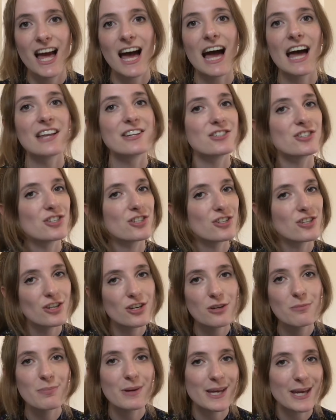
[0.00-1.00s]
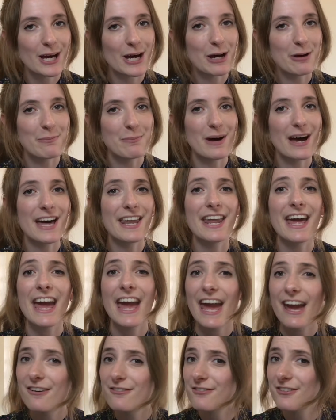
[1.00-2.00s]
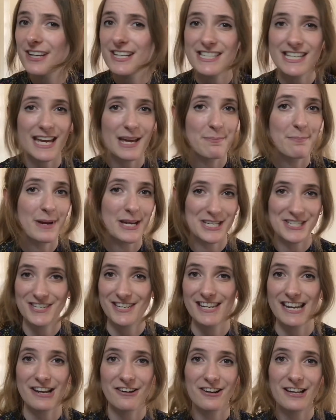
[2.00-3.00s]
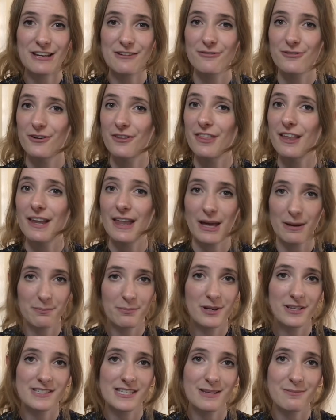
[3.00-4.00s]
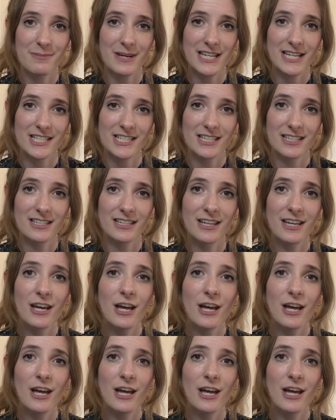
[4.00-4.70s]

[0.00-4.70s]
And you become an everyday missionary for the leprosy mission,